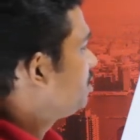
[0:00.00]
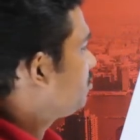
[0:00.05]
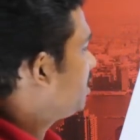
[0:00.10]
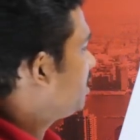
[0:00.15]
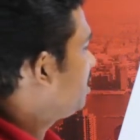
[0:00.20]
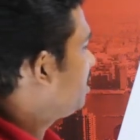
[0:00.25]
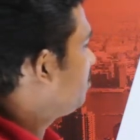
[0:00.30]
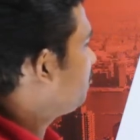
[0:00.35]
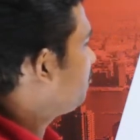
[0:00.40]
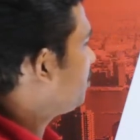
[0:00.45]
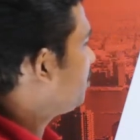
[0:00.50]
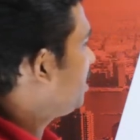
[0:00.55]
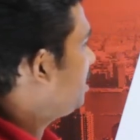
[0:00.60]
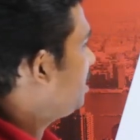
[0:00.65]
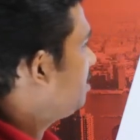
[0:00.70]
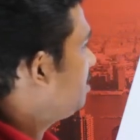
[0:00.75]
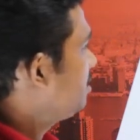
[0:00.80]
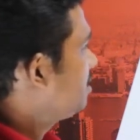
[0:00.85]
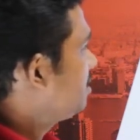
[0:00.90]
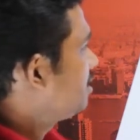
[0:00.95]

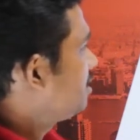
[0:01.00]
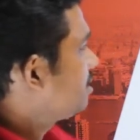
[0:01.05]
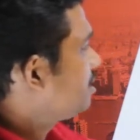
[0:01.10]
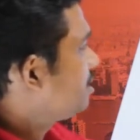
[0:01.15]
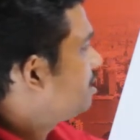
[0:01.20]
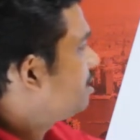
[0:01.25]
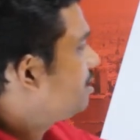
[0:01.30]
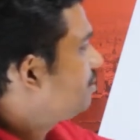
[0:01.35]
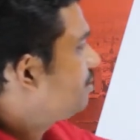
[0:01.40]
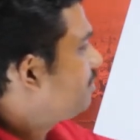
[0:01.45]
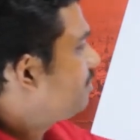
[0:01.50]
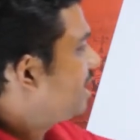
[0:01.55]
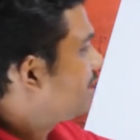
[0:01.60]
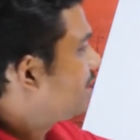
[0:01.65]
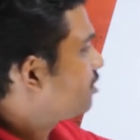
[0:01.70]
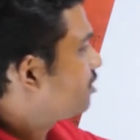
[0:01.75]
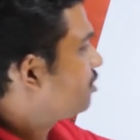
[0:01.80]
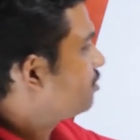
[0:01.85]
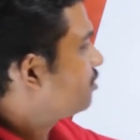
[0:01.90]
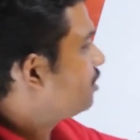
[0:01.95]
25
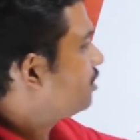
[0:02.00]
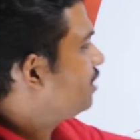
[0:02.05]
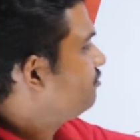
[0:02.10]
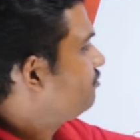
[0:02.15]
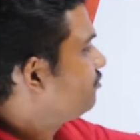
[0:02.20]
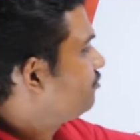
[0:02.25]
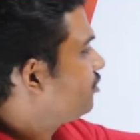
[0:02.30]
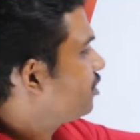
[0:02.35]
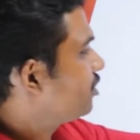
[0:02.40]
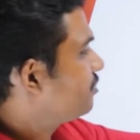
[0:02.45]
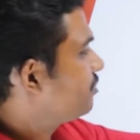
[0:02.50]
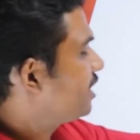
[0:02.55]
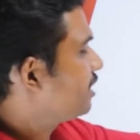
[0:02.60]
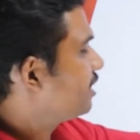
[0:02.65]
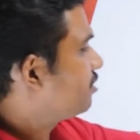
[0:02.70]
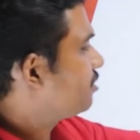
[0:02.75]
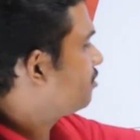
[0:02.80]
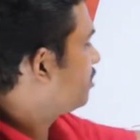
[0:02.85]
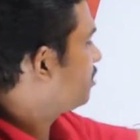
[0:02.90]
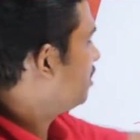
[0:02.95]
microcoulomb, 4
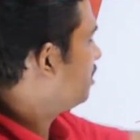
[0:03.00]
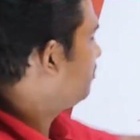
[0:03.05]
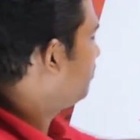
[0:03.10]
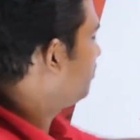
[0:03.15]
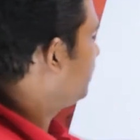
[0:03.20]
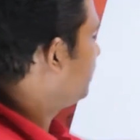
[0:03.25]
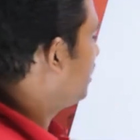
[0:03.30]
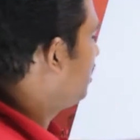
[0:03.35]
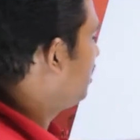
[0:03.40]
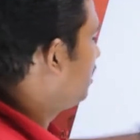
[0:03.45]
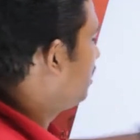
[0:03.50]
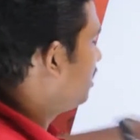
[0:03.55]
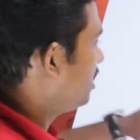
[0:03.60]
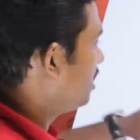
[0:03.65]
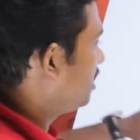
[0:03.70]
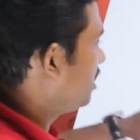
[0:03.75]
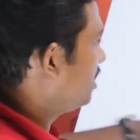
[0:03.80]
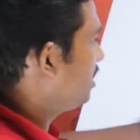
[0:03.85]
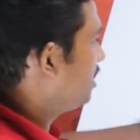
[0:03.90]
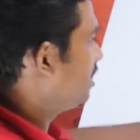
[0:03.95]
microcoulomb will,
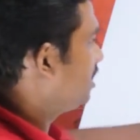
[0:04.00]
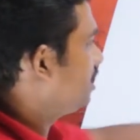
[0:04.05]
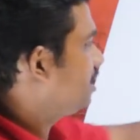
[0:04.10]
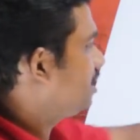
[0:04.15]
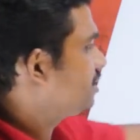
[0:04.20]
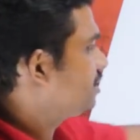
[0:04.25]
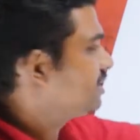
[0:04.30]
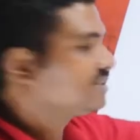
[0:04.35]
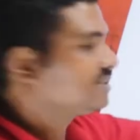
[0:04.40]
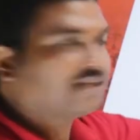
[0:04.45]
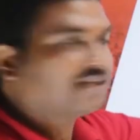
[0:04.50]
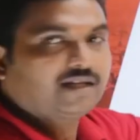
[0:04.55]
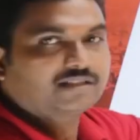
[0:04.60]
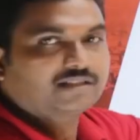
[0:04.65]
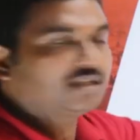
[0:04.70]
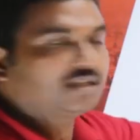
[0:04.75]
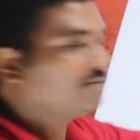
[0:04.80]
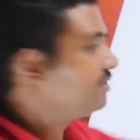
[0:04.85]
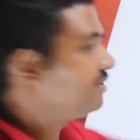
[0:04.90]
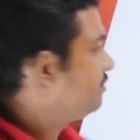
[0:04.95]
the
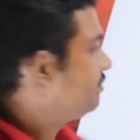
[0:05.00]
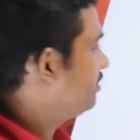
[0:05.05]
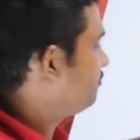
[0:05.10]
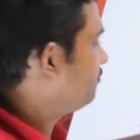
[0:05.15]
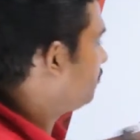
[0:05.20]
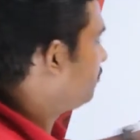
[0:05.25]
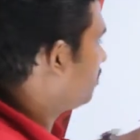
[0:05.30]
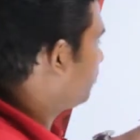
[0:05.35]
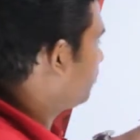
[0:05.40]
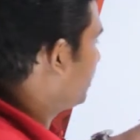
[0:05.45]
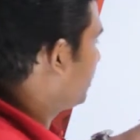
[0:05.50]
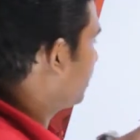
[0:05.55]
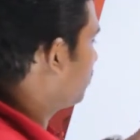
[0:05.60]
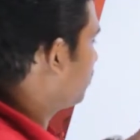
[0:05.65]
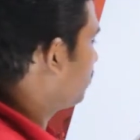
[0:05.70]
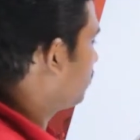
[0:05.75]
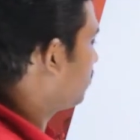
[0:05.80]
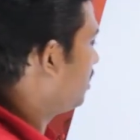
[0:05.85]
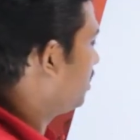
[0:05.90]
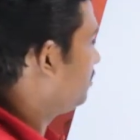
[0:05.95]
selection will be 4
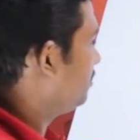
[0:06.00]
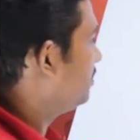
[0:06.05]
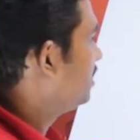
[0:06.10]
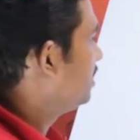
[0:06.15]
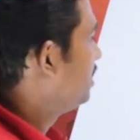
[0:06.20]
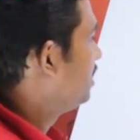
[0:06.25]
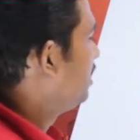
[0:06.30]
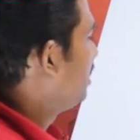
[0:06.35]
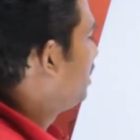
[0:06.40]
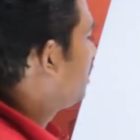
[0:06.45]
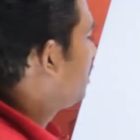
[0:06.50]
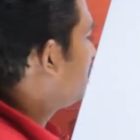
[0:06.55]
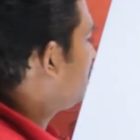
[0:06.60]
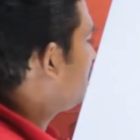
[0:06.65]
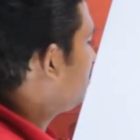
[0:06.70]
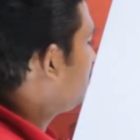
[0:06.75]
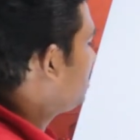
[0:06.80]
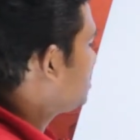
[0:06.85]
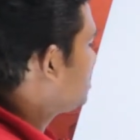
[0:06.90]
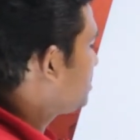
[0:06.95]
microcoulomb.
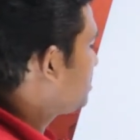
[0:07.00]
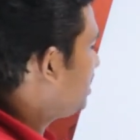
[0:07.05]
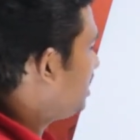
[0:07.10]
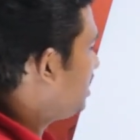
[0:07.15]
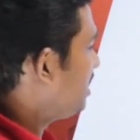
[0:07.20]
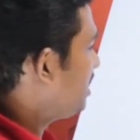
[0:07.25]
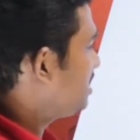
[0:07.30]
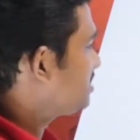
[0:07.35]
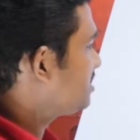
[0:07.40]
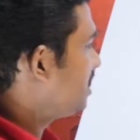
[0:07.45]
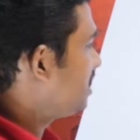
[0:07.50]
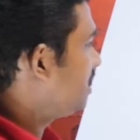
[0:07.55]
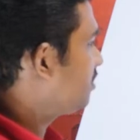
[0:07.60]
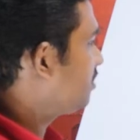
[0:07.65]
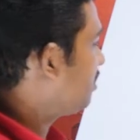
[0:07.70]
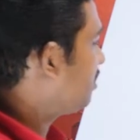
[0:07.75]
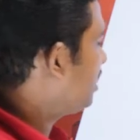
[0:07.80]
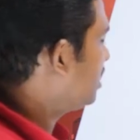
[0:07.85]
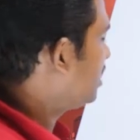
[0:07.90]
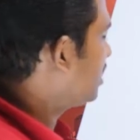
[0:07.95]
Now in series, the
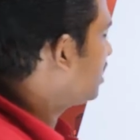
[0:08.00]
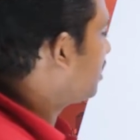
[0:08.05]
equivalent